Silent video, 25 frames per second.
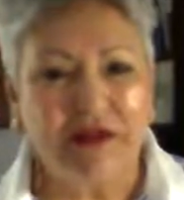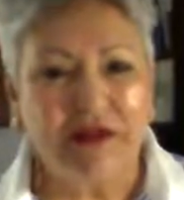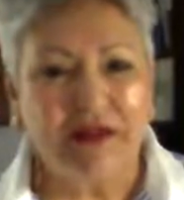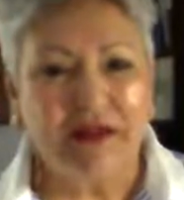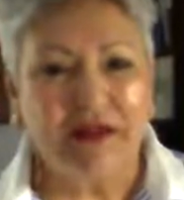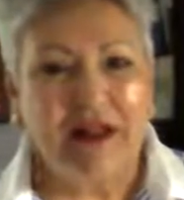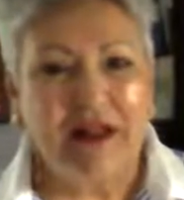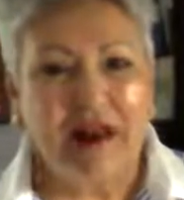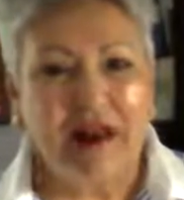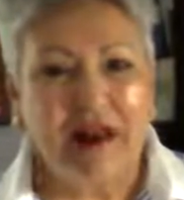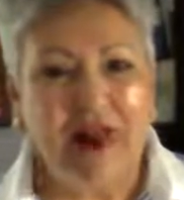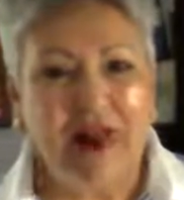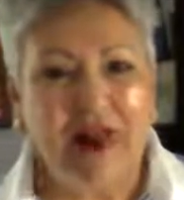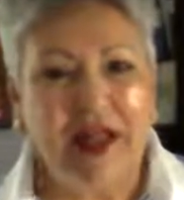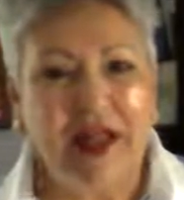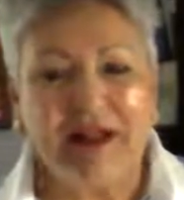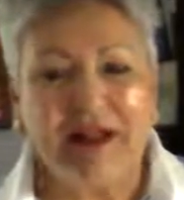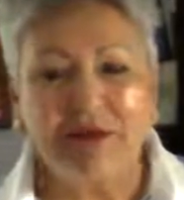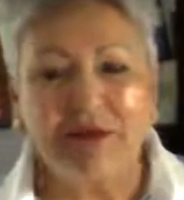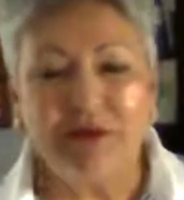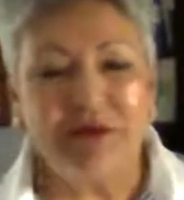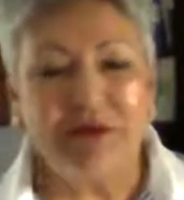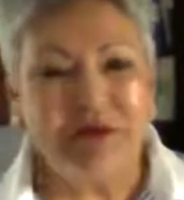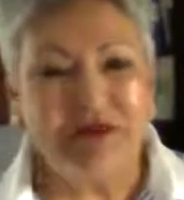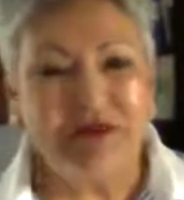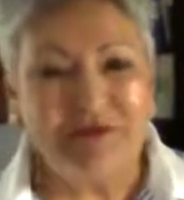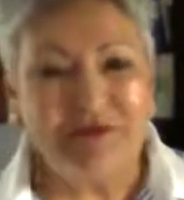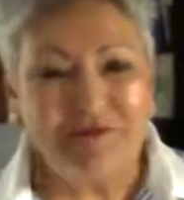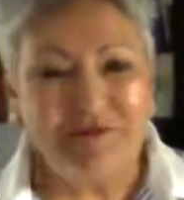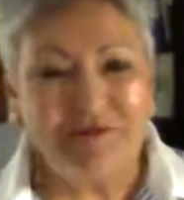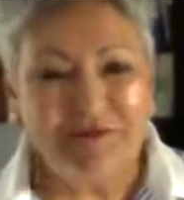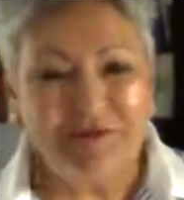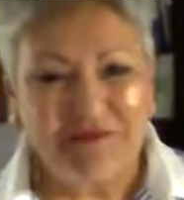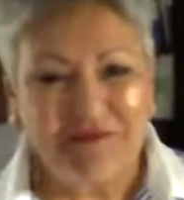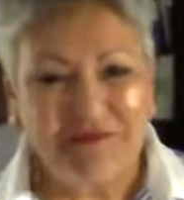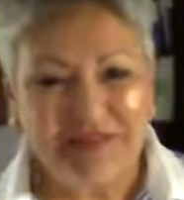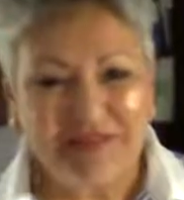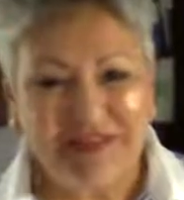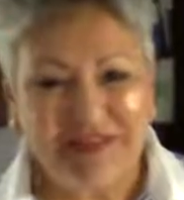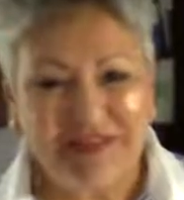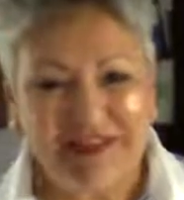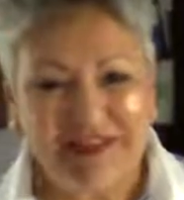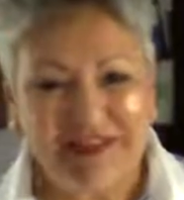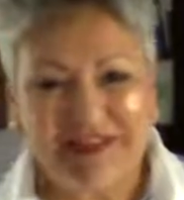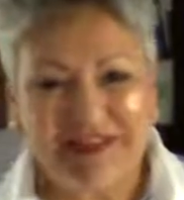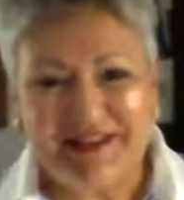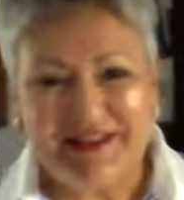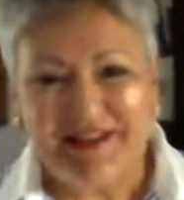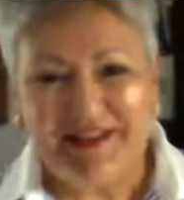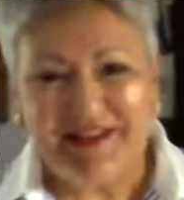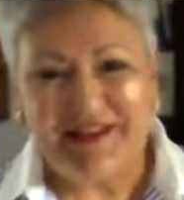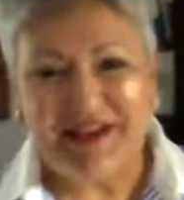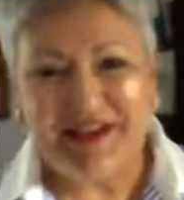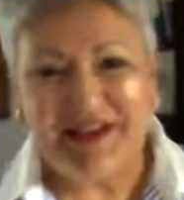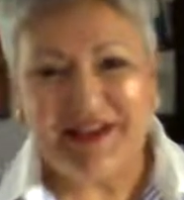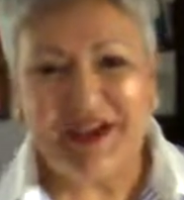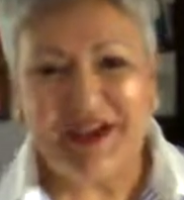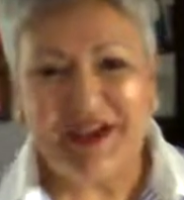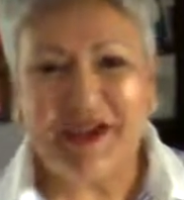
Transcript: Okay, so let me